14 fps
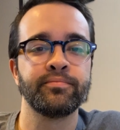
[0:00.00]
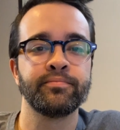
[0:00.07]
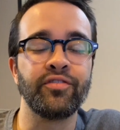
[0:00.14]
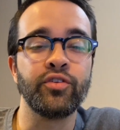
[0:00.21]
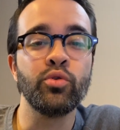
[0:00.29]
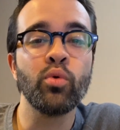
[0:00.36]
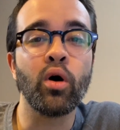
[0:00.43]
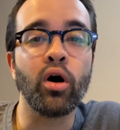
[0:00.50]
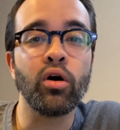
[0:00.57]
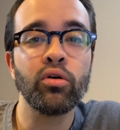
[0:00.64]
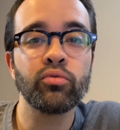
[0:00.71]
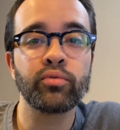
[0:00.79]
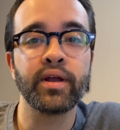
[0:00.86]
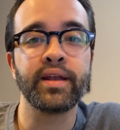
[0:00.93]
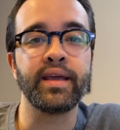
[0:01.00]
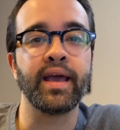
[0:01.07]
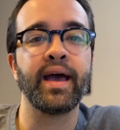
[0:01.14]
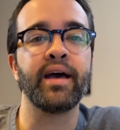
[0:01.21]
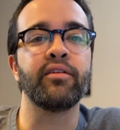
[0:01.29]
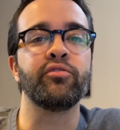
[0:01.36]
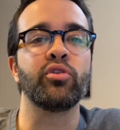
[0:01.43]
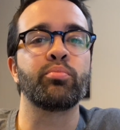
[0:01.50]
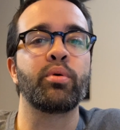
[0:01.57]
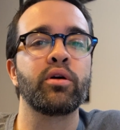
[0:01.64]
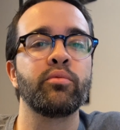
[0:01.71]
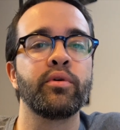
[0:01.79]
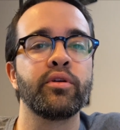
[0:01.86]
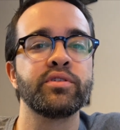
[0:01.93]
If you already have your
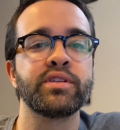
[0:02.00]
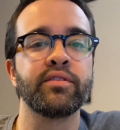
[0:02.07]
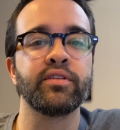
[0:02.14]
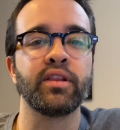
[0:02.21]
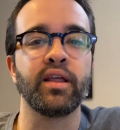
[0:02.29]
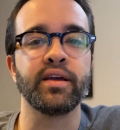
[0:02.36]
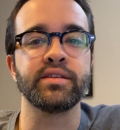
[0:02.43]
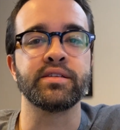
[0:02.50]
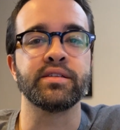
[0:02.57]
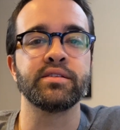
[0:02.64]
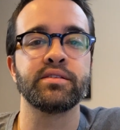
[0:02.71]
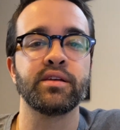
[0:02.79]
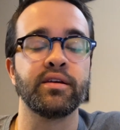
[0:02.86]
Part 107 license